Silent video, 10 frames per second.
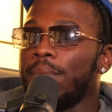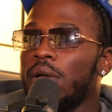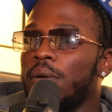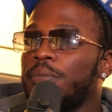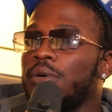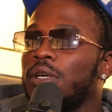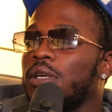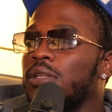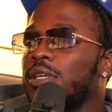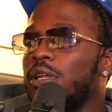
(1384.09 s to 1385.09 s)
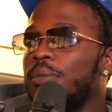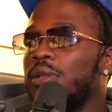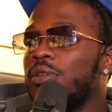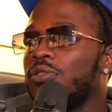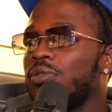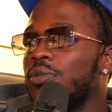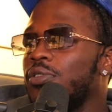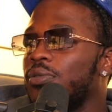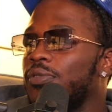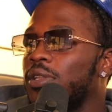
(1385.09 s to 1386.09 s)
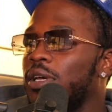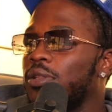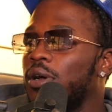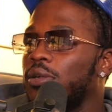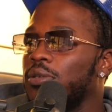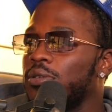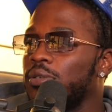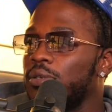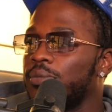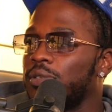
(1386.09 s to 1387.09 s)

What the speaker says: But it can tell a million stories within that darkness. You know what I'm